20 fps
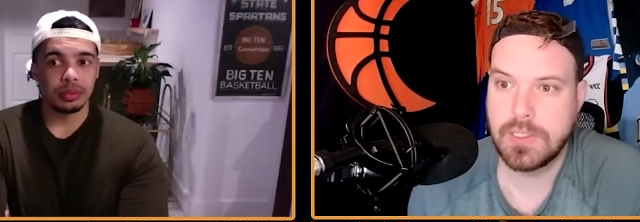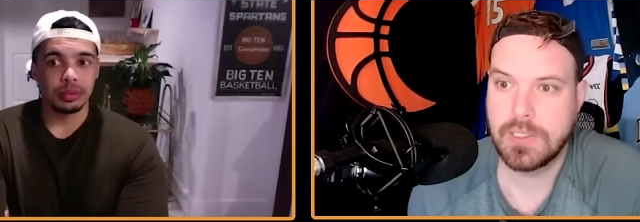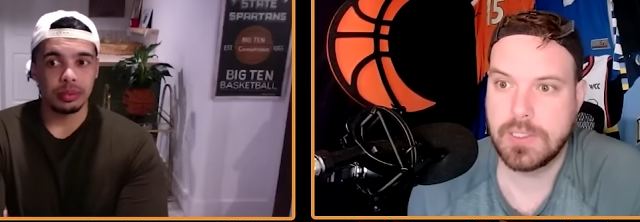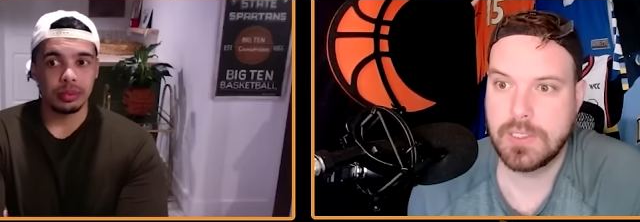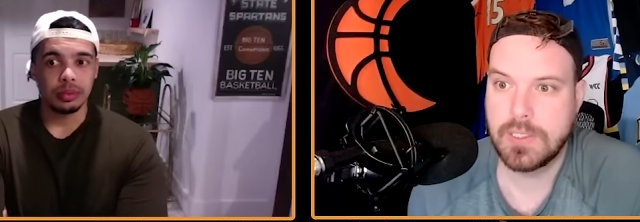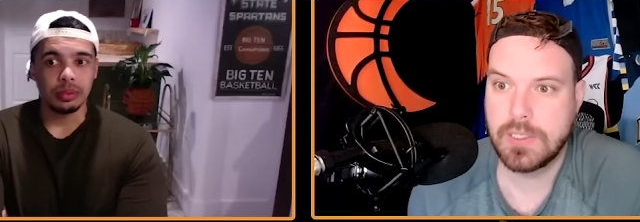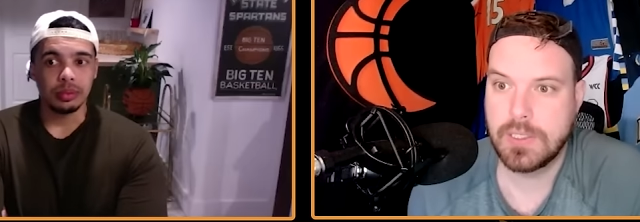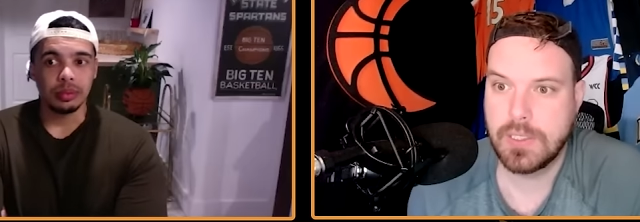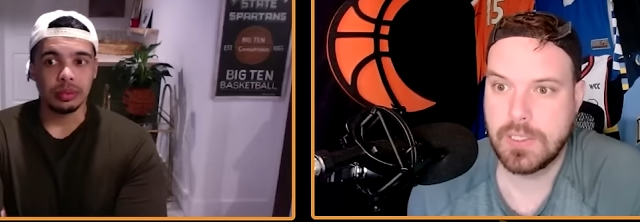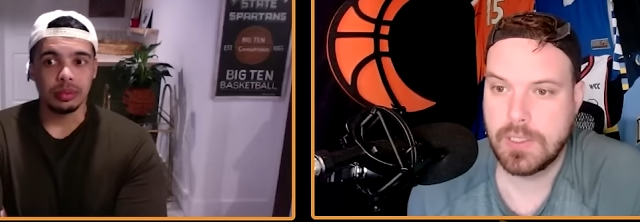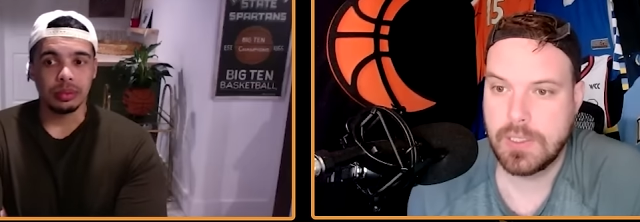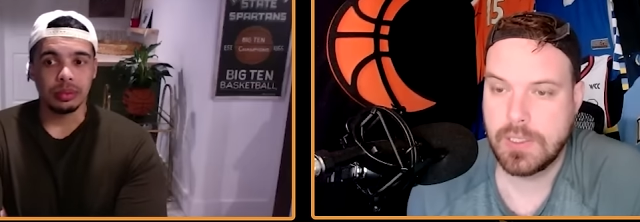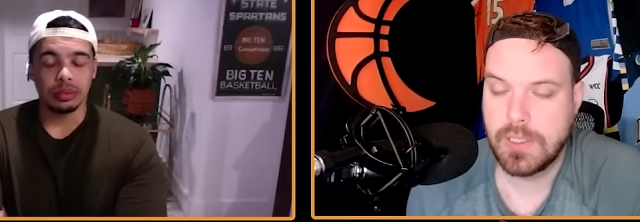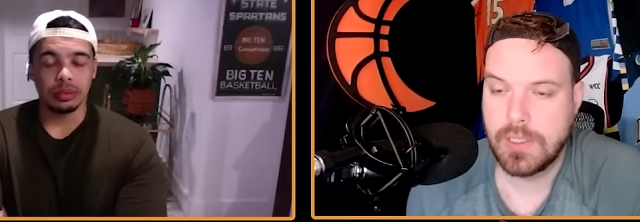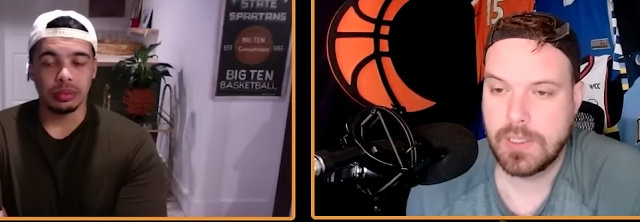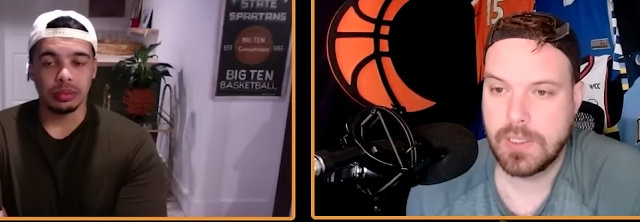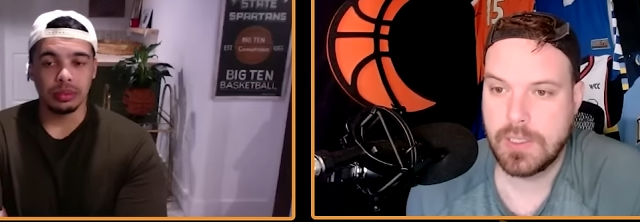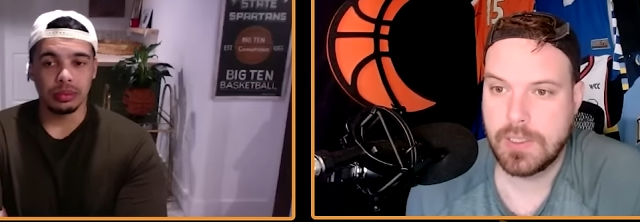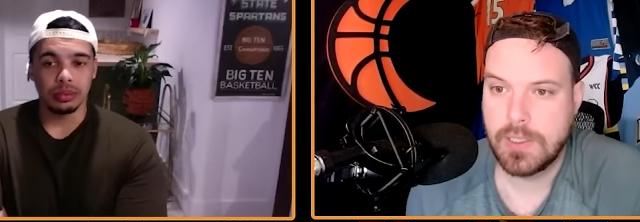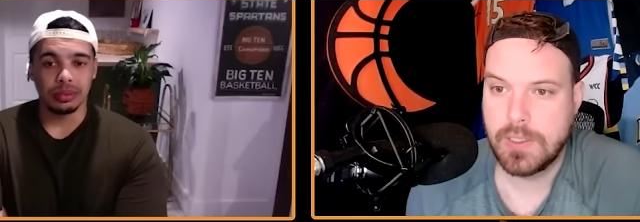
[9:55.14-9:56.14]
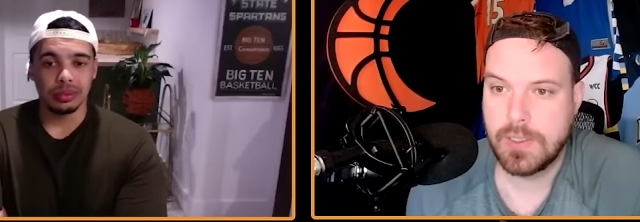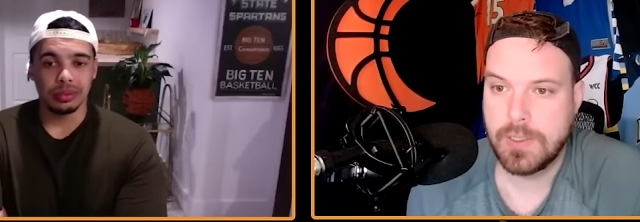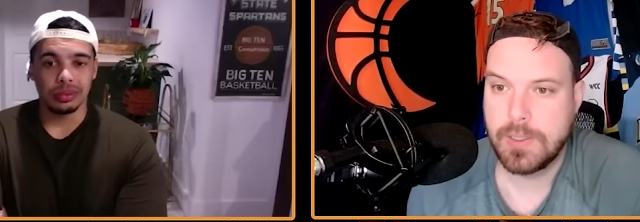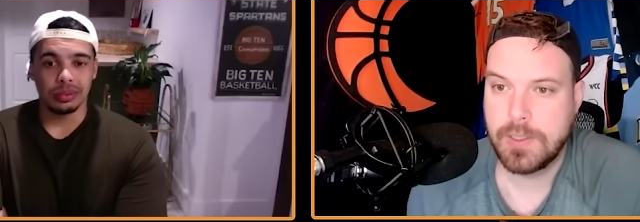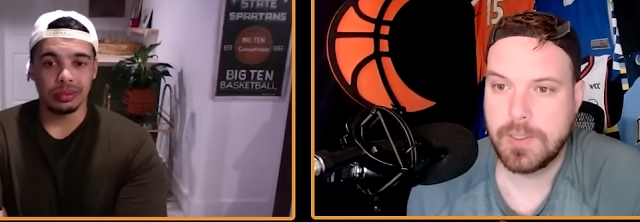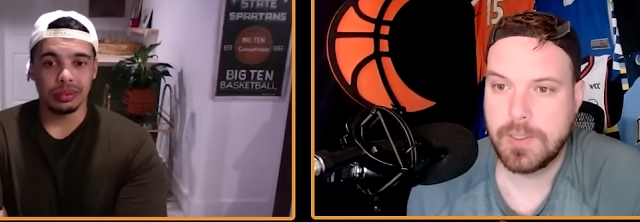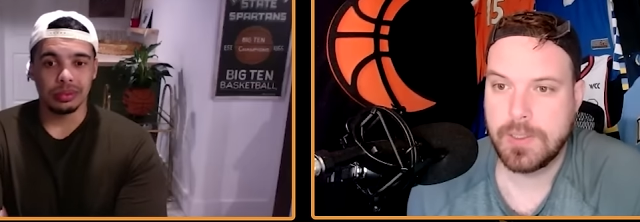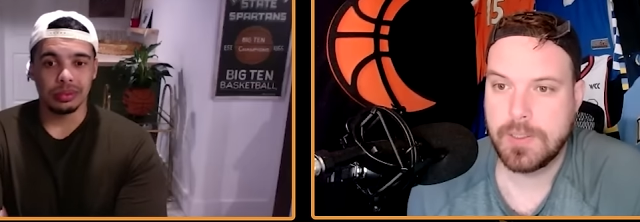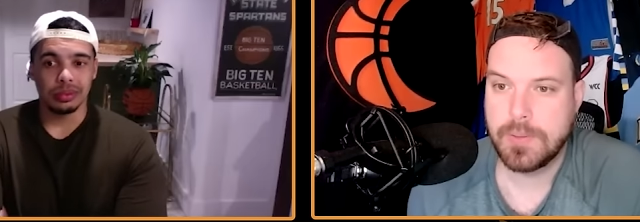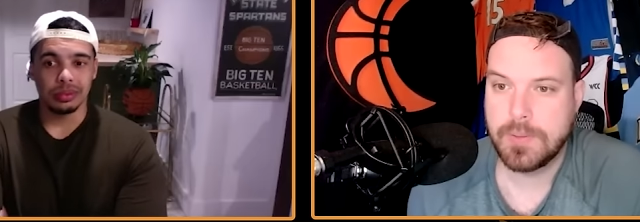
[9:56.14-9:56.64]

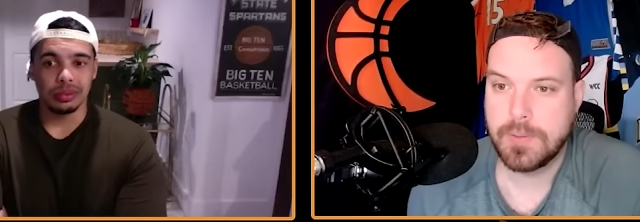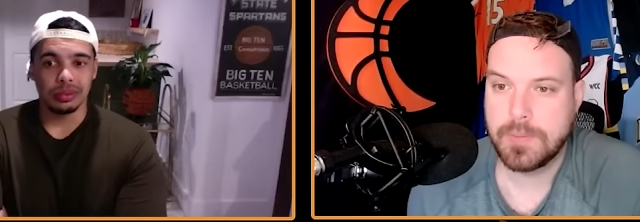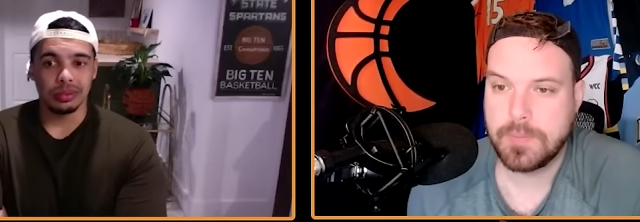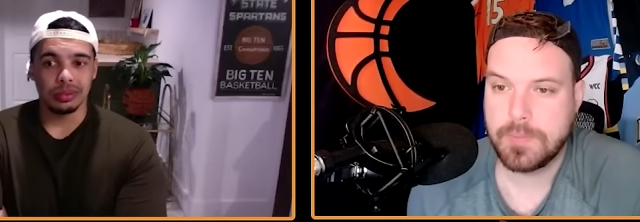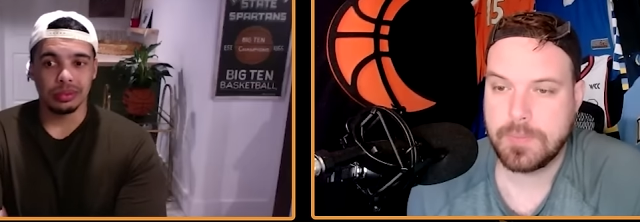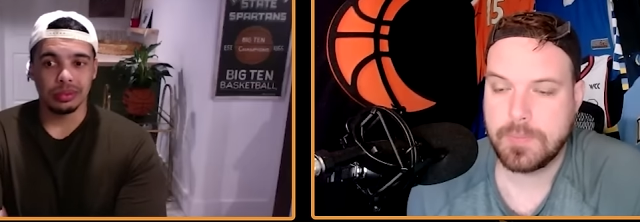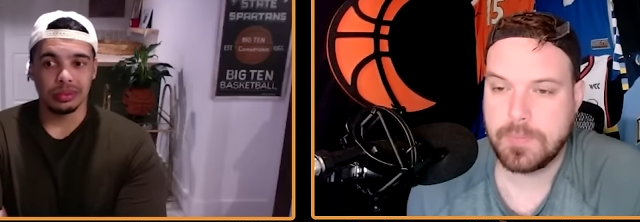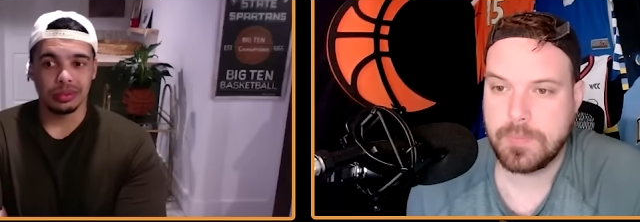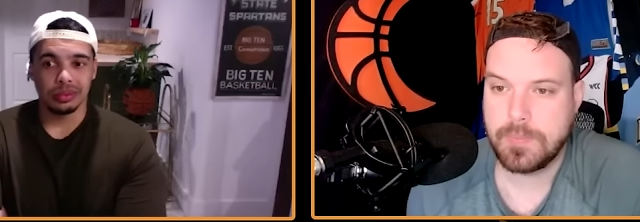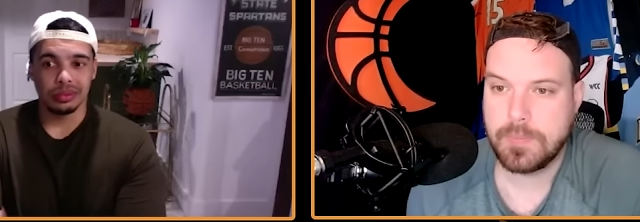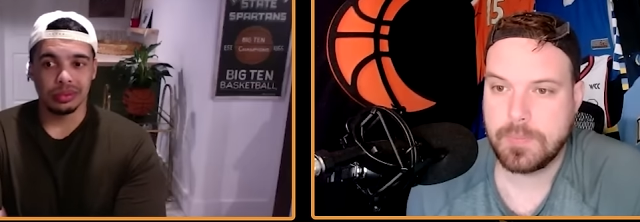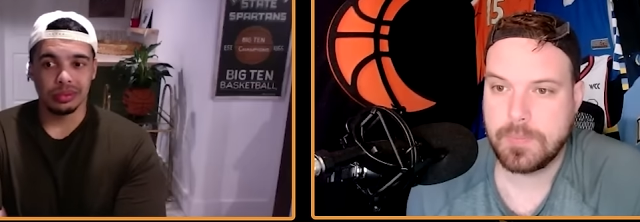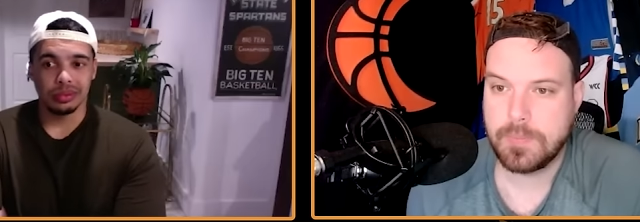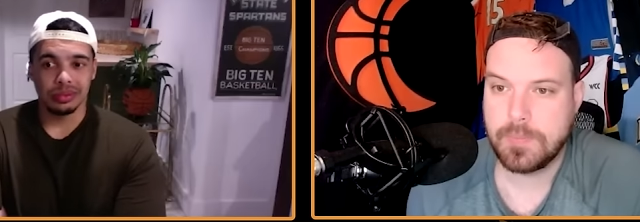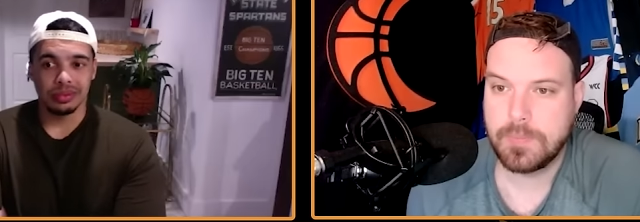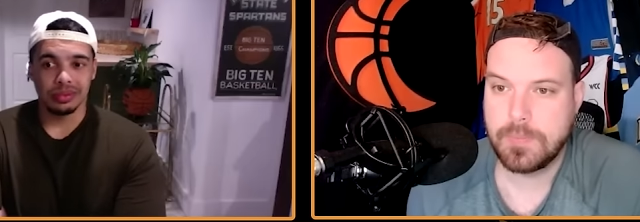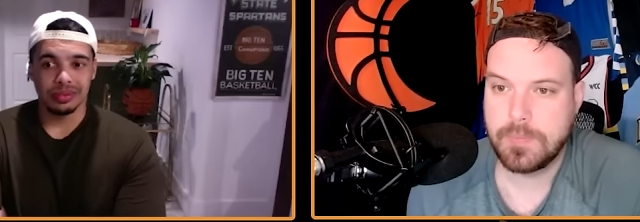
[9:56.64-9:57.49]
Nothing is said.